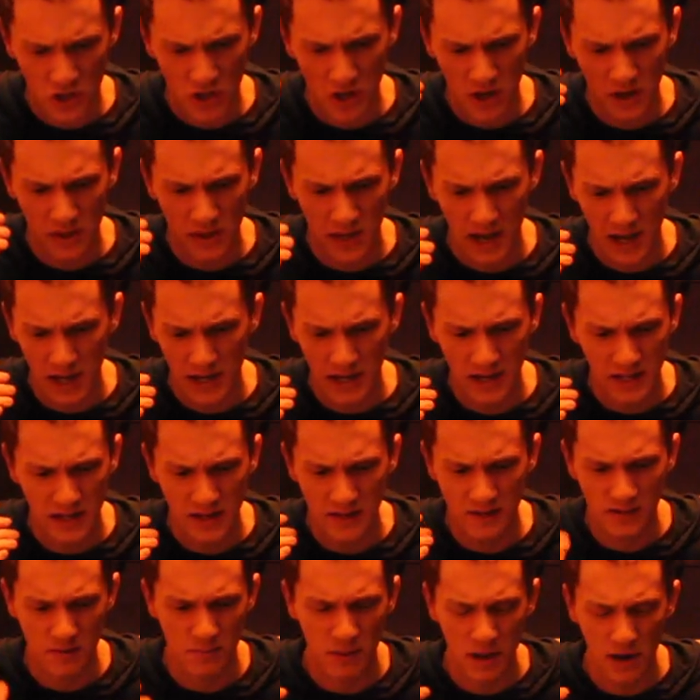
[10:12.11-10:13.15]
sure that
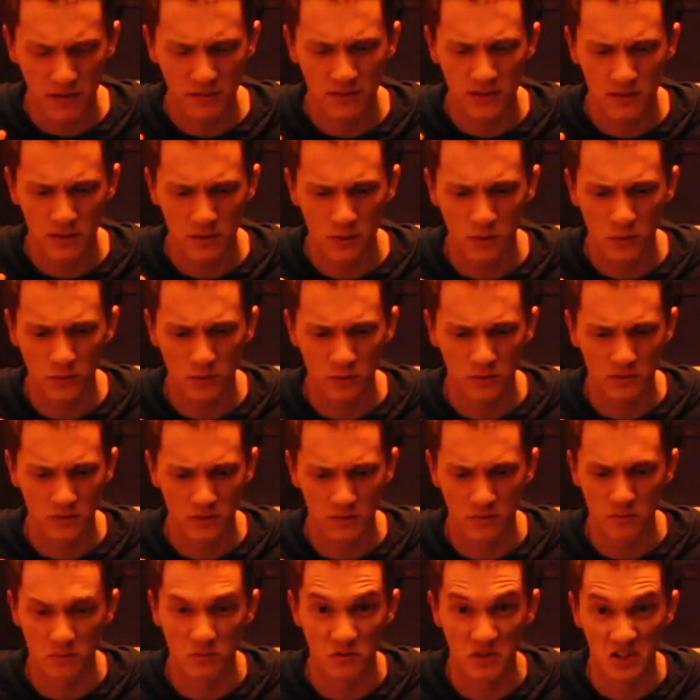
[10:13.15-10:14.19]
he's about to
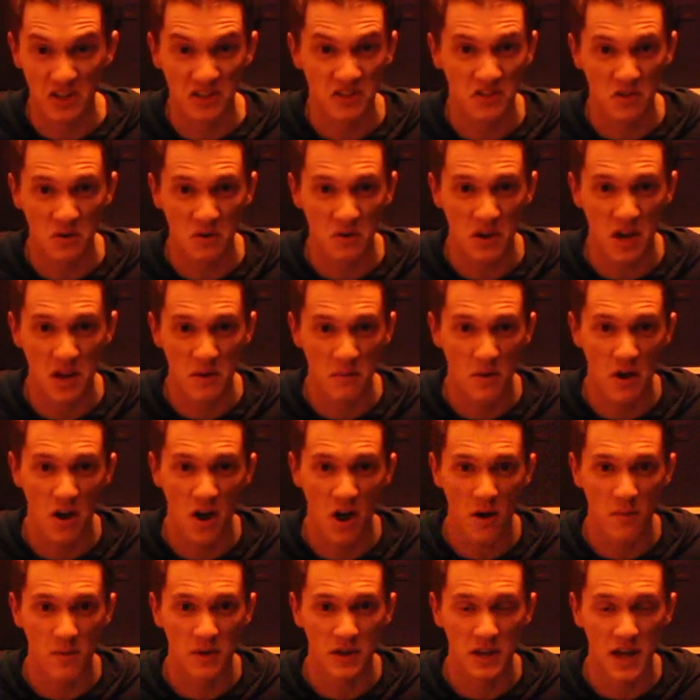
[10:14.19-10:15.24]
dislocate my
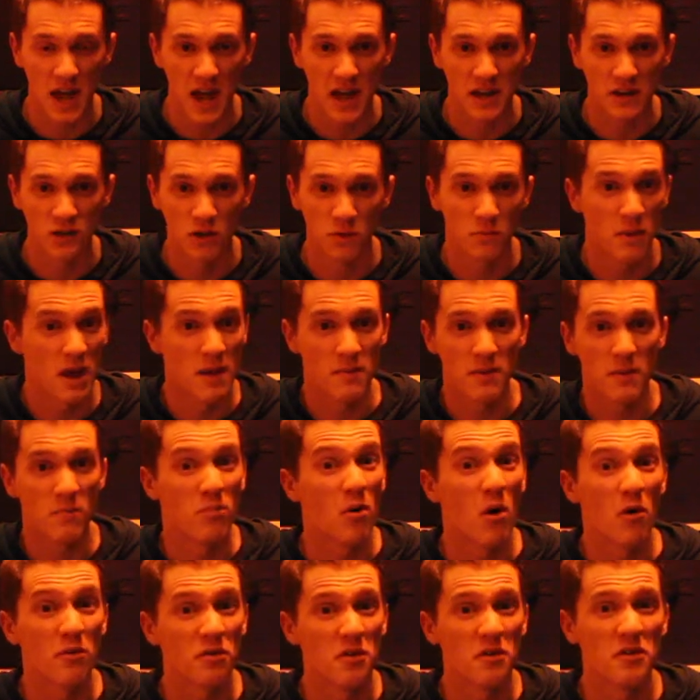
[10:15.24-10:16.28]
arm again, or maybe
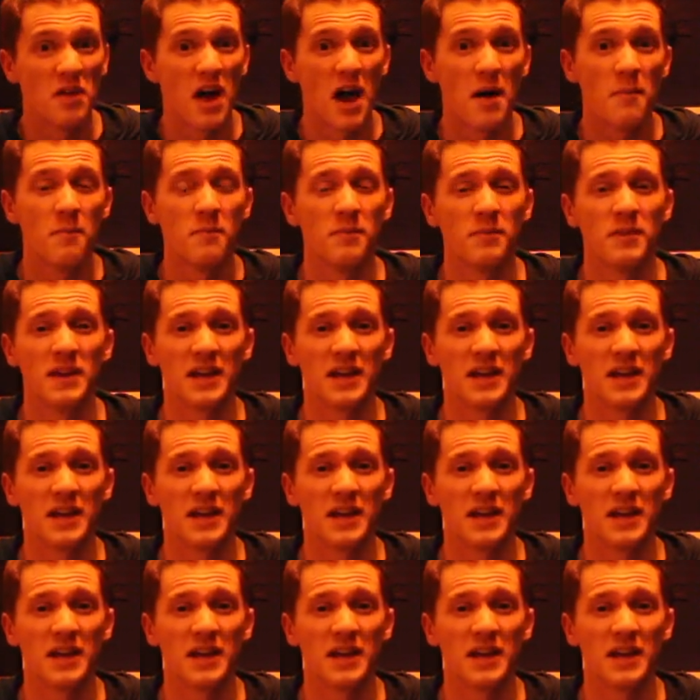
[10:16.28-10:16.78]
both of them.